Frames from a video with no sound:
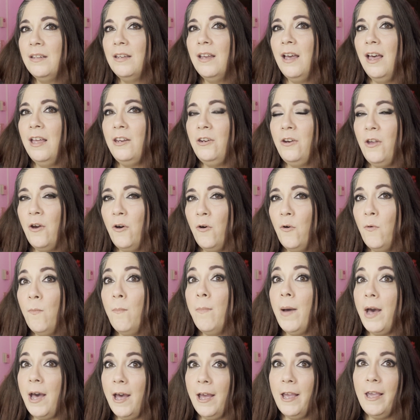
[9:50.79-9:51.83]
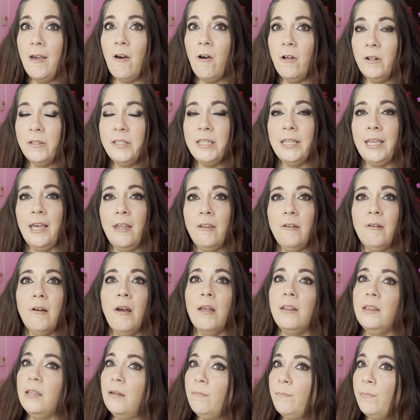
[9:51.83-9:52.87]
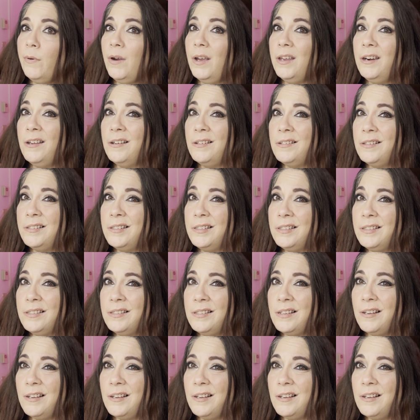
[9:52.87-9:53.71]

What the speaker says: a no buy altogether on lip products.